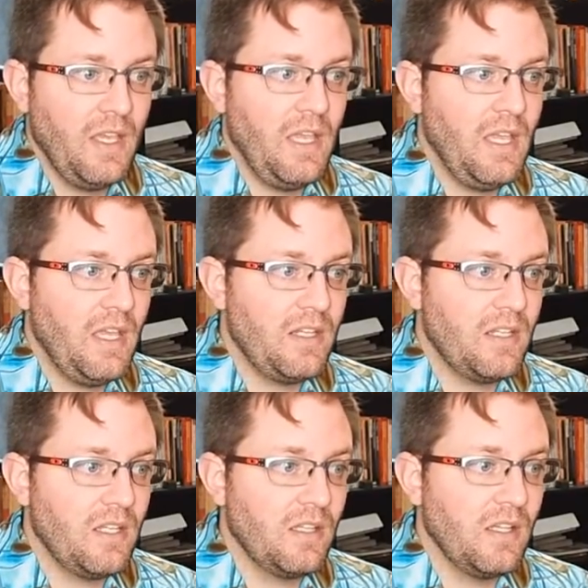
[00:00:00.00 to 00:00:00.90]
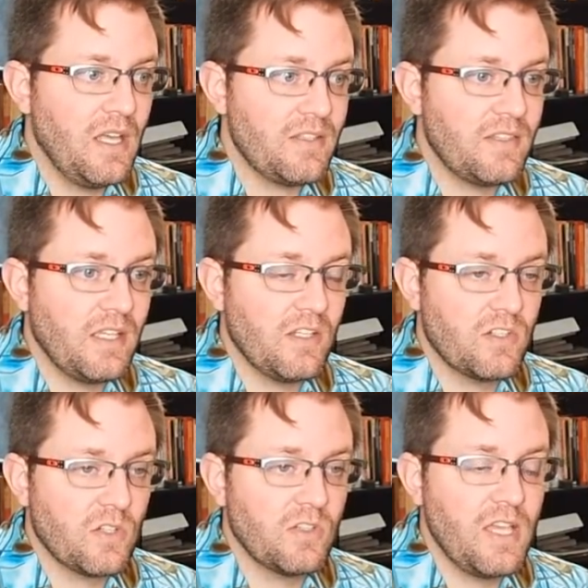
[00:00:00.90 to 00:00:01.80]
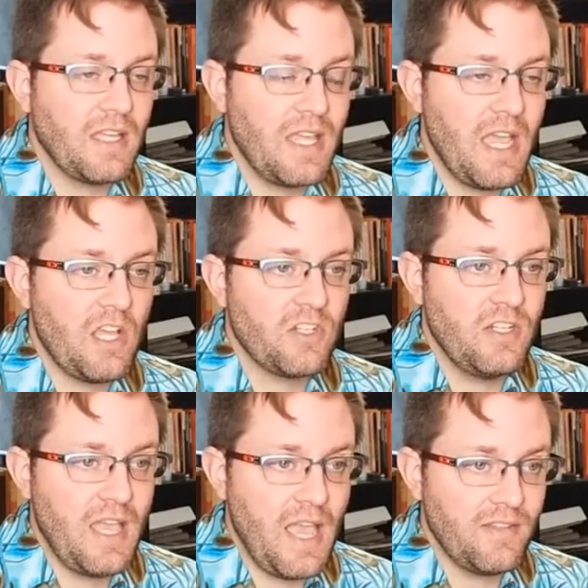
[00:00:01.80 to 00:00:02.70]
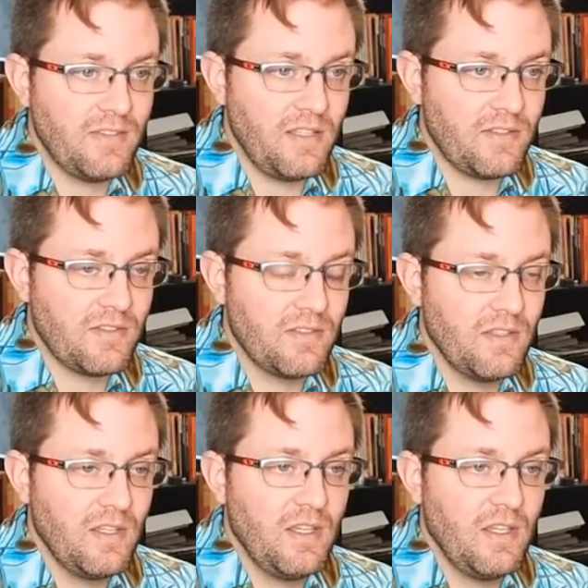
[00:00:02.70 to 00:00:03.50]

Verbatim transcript: And unless they can turn that cash into assets,